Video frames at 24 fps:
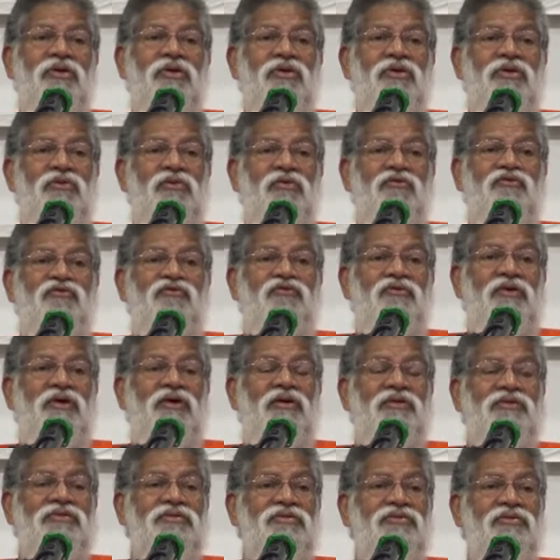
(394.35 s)
you
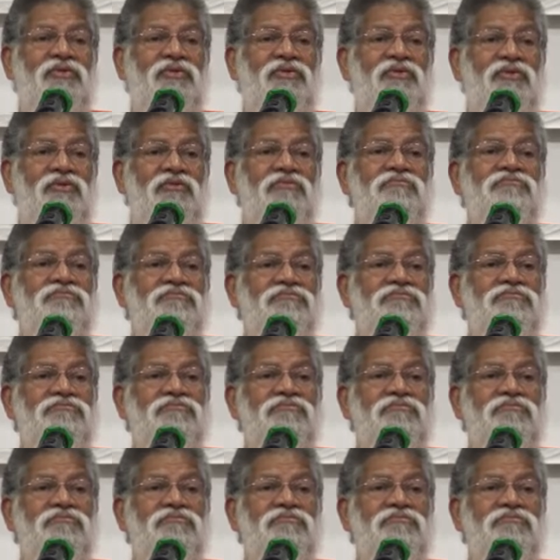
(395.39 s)
feel so